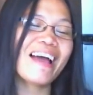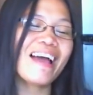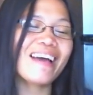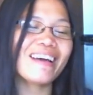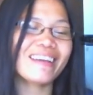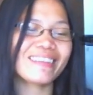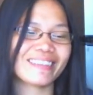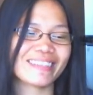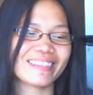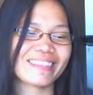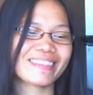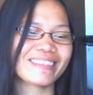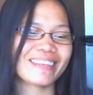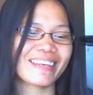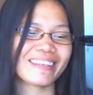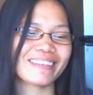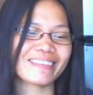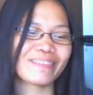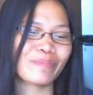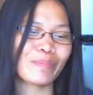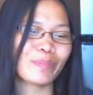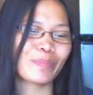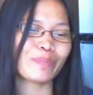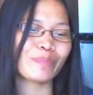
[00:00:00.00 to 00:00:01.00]
They
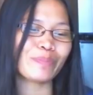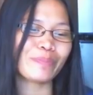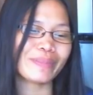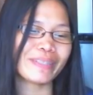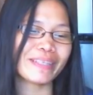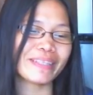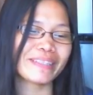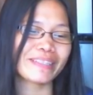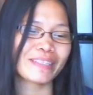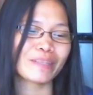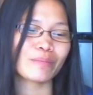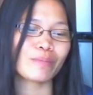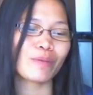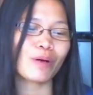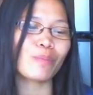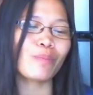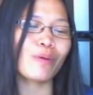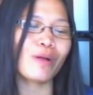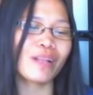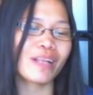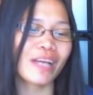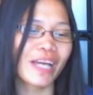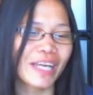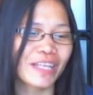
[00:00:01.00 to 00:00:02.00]
said my
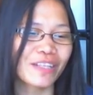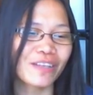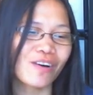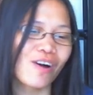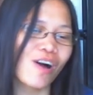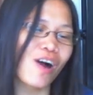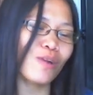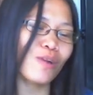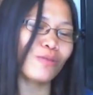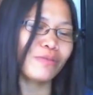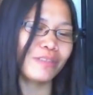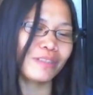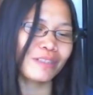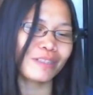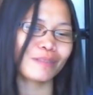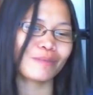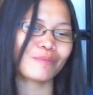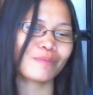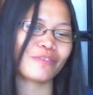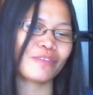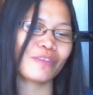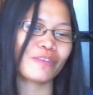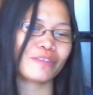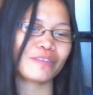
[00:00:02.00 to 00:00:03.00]
volcano always
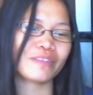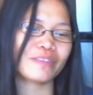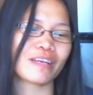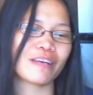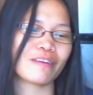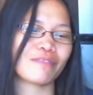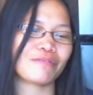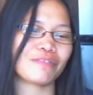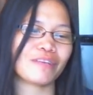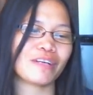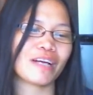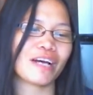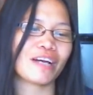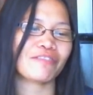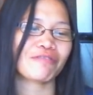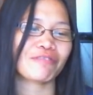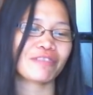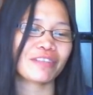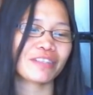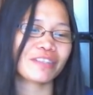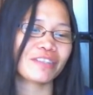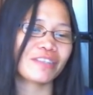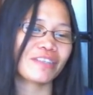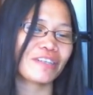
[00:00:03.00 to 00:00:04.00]
explodes every
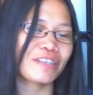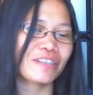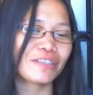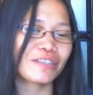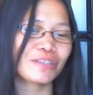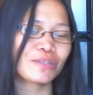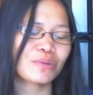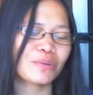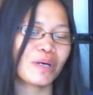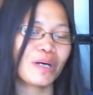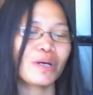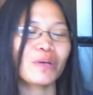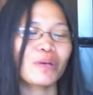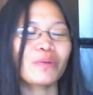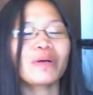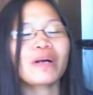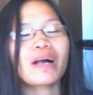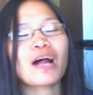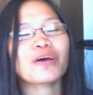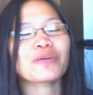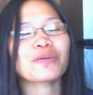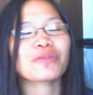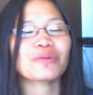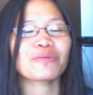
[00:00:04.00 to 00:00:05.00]
100 years. Well, we're
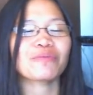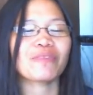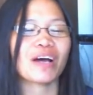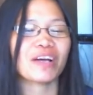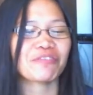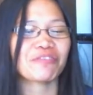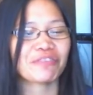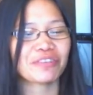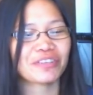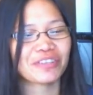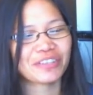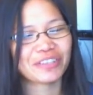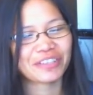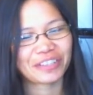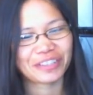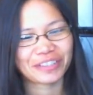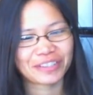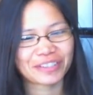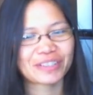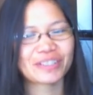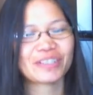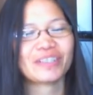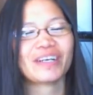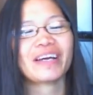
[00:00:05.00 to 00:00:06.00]
out of 100 years,
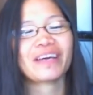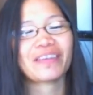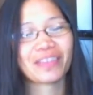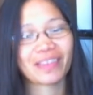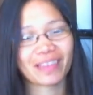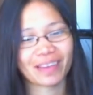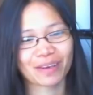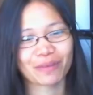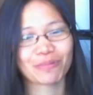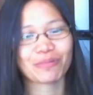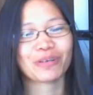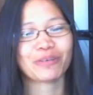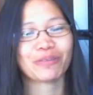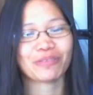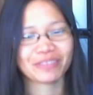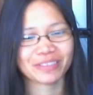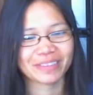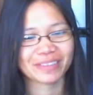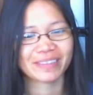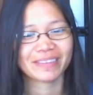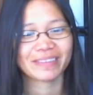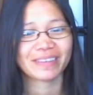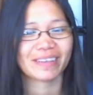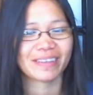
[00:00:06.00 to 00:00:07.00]
so I think we're
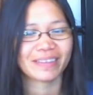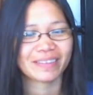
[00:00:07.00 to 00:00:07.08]
already dead.